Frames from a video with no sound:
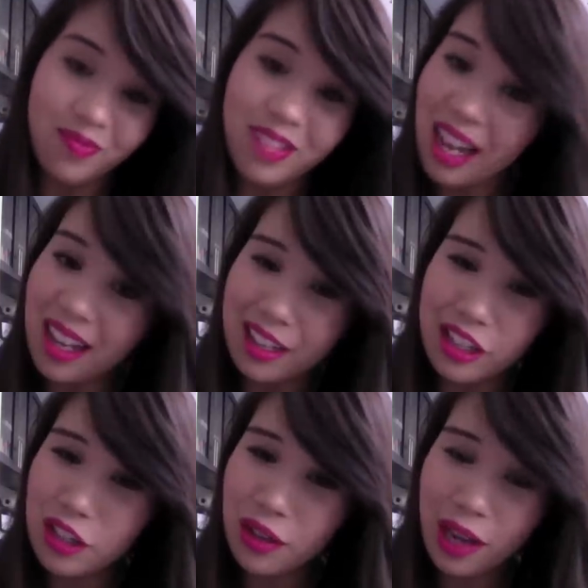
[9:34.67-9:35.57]
I just don't
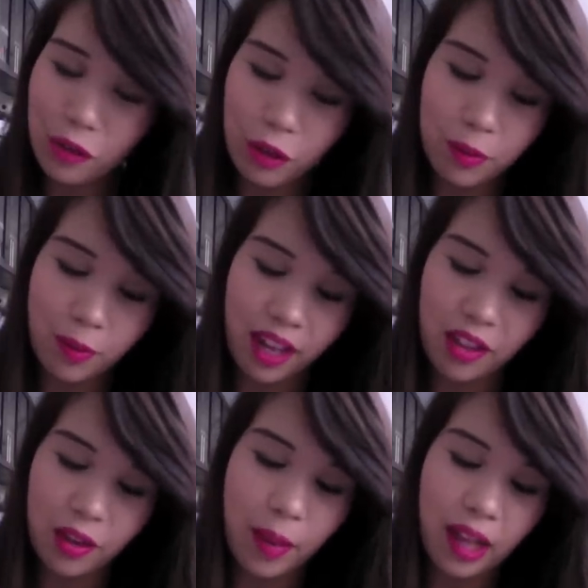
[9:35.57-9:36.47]
have room in my other
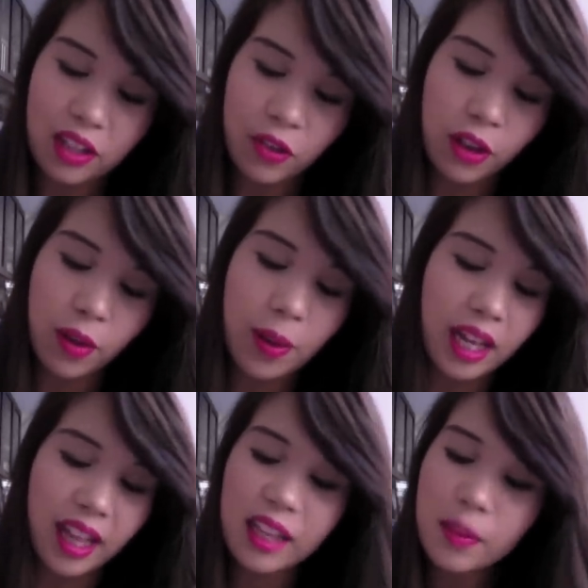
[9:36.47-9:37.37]
palettes for them, and I like
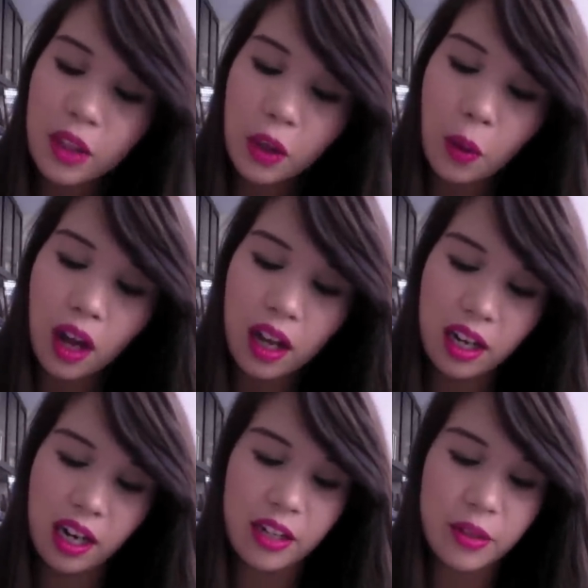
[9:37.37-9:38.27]
them in the quad, and I
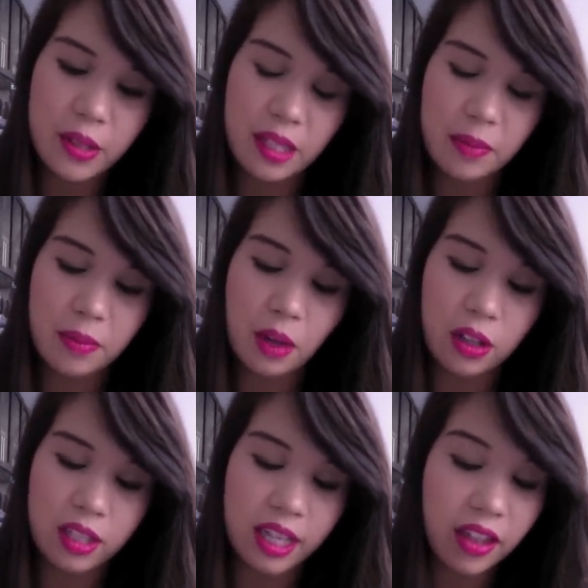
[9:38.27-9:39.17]
use them all
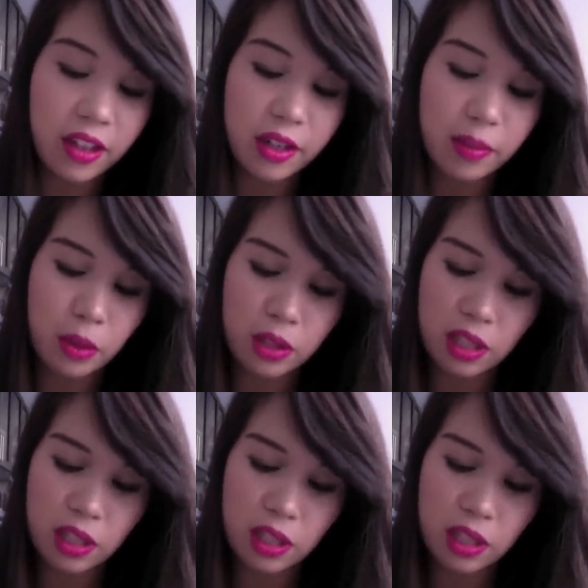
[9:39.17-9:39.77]
together mostly.